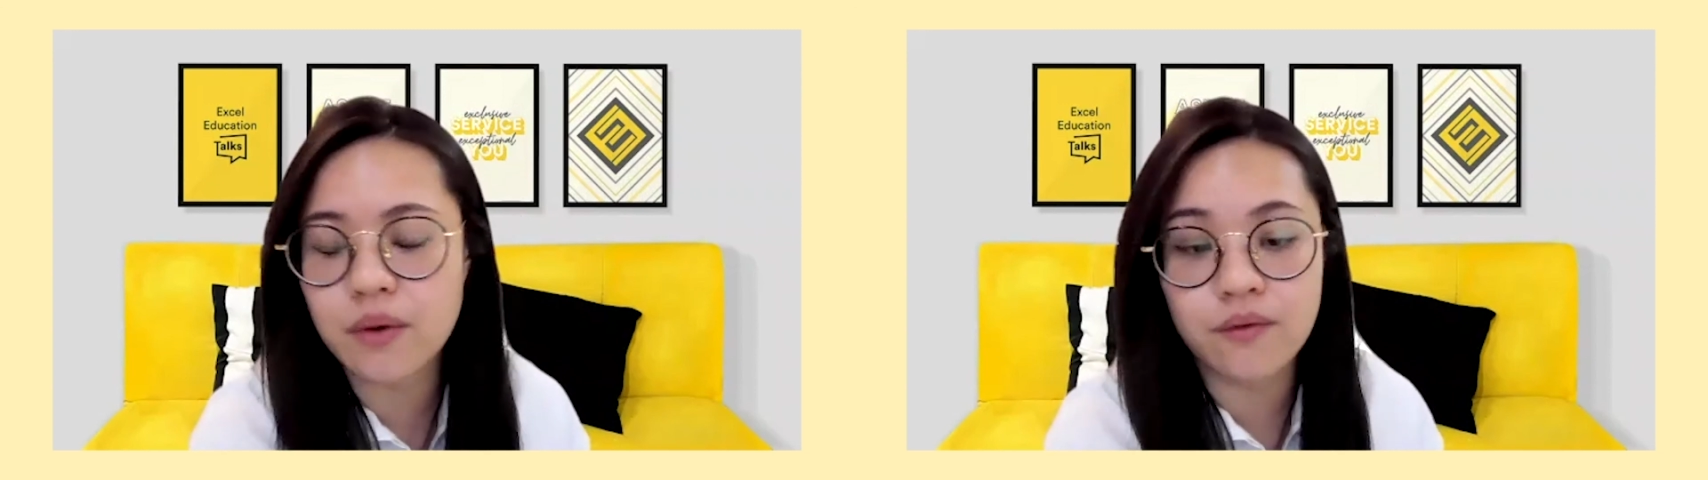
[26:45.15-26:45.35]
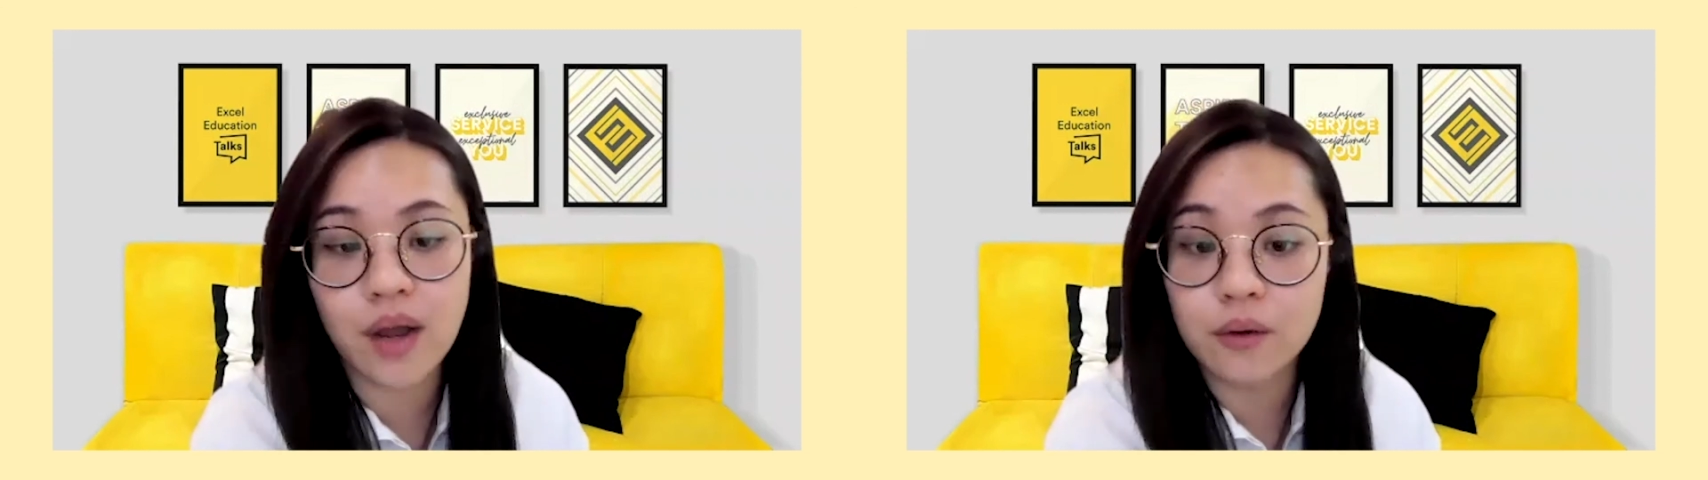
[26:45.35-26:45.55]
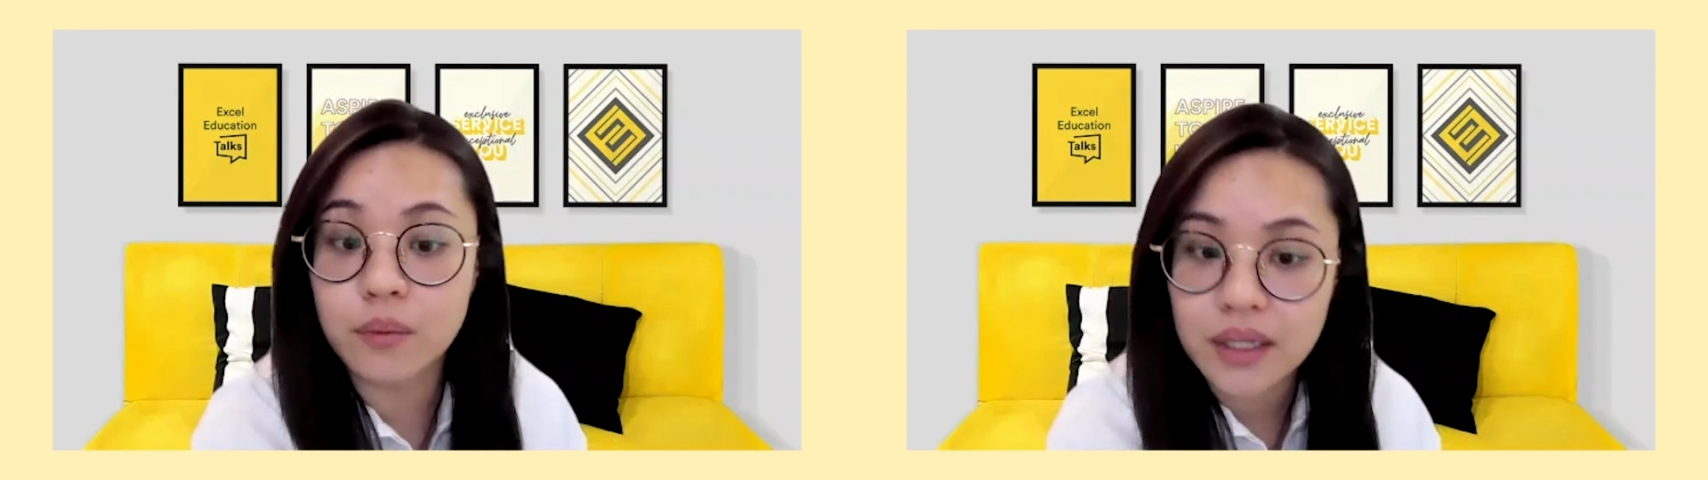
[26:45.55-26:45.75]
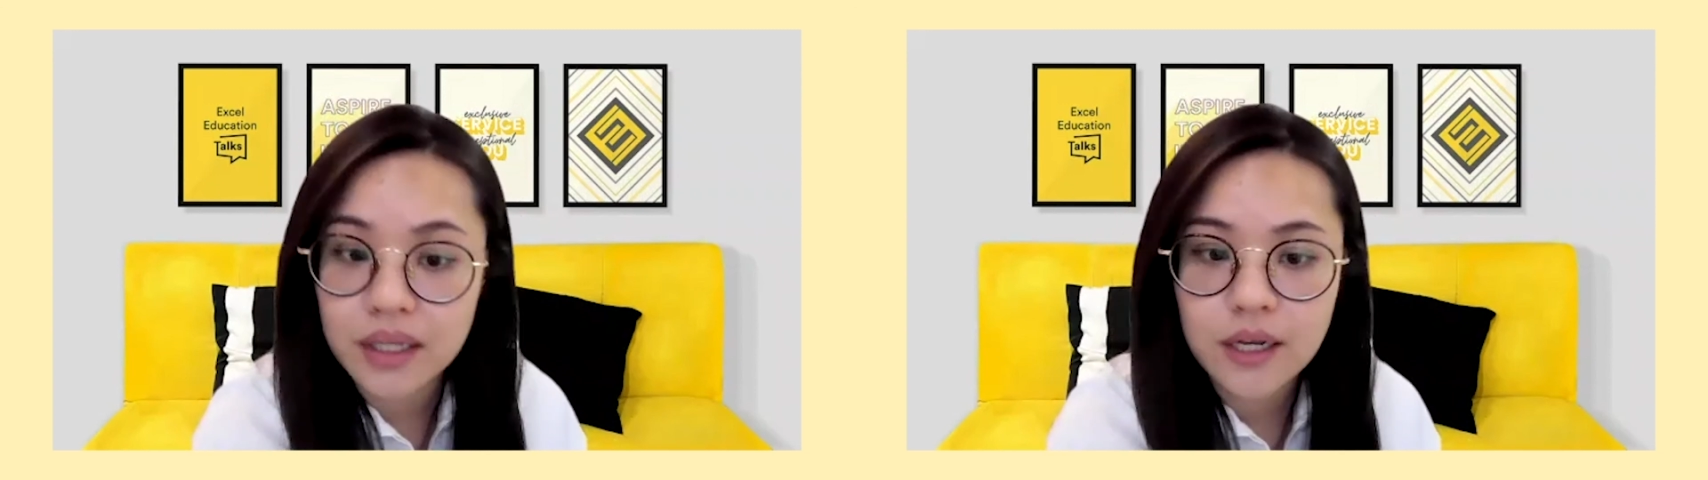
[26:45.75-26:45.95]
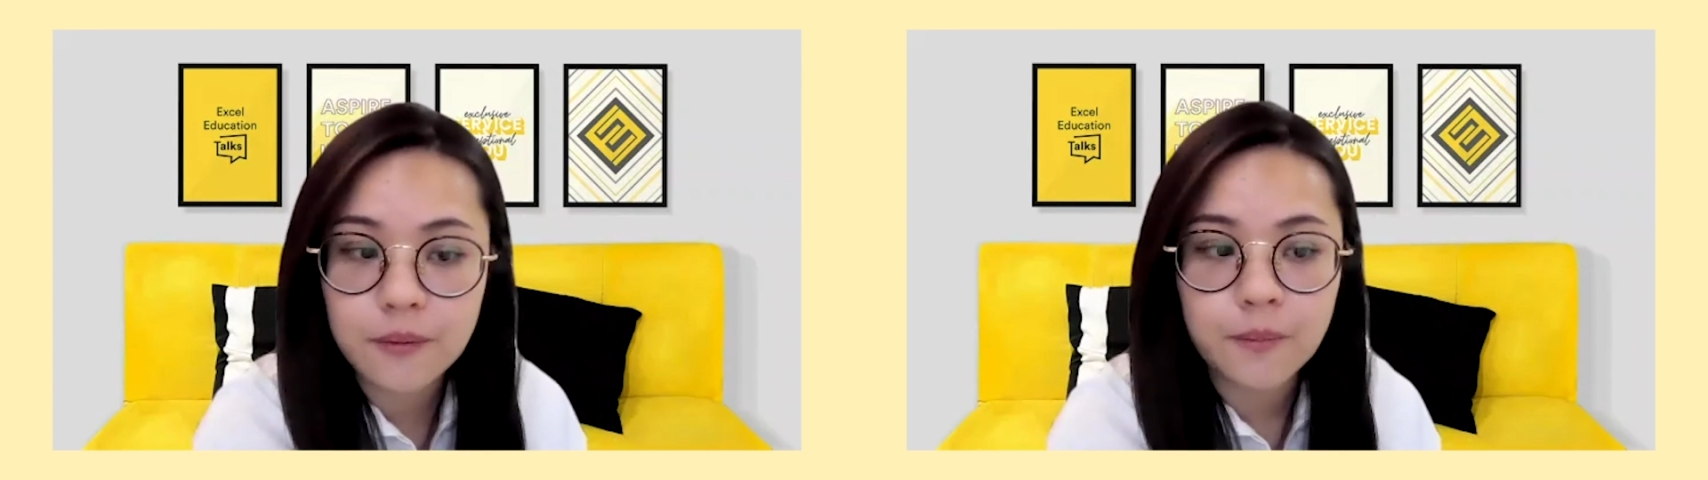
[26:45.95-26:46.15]

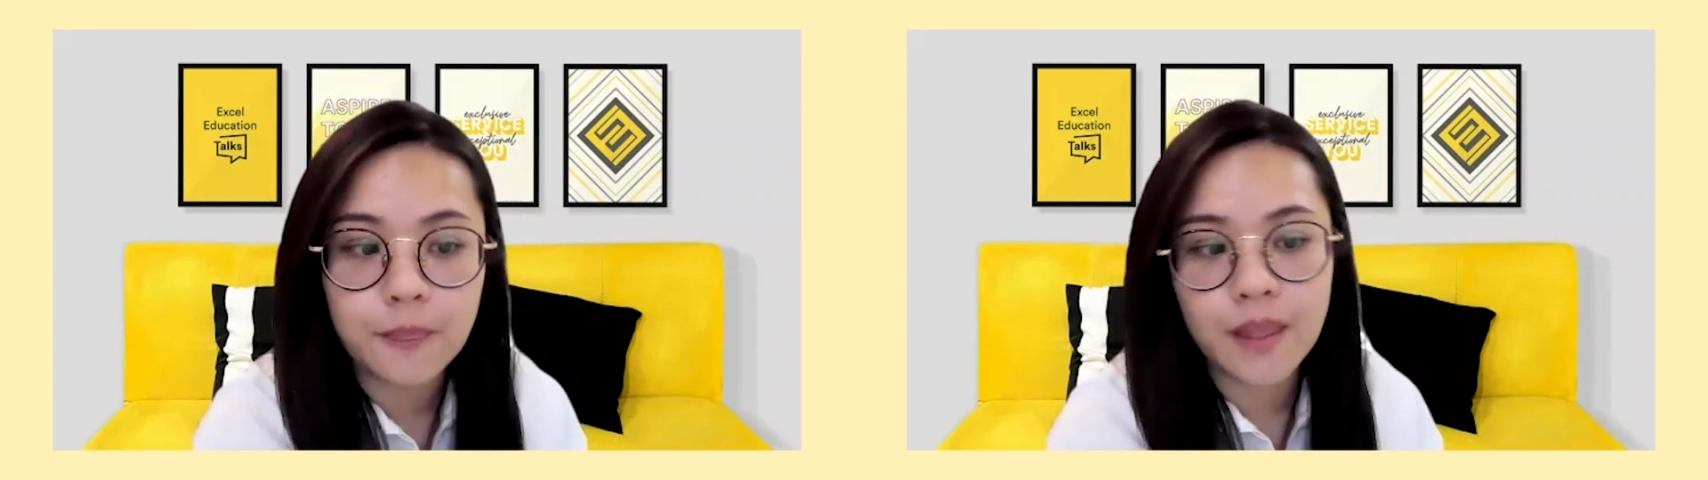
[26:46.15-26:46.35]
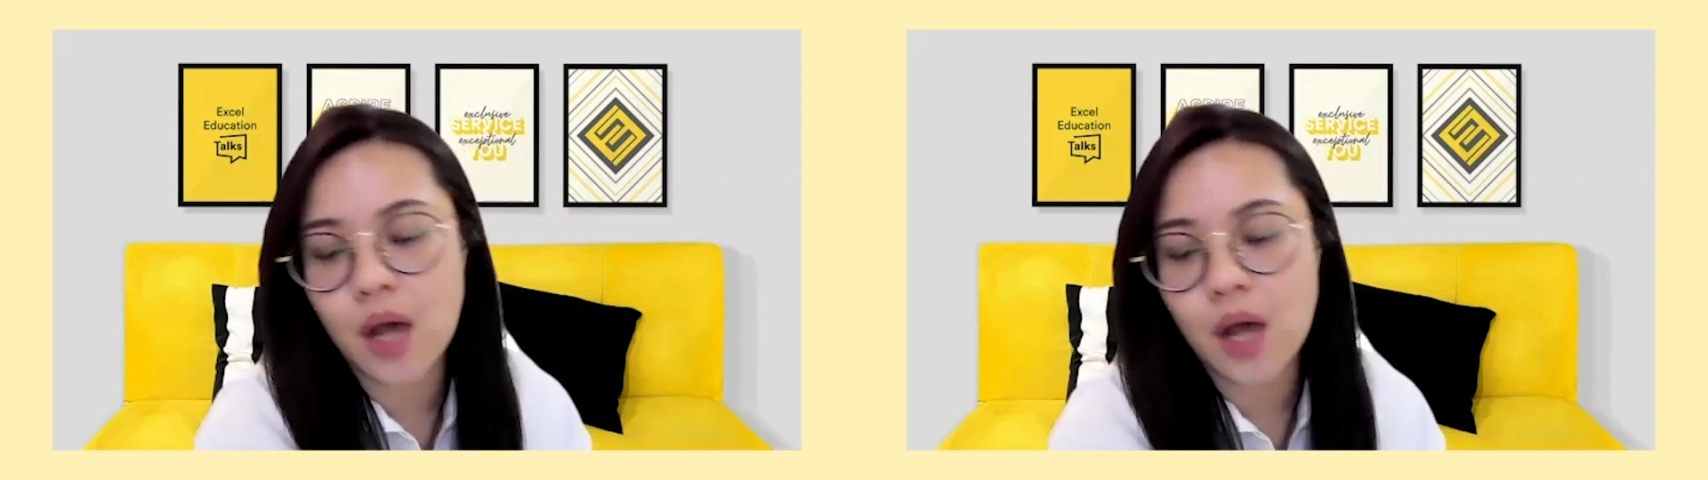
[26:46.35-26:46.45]
availability.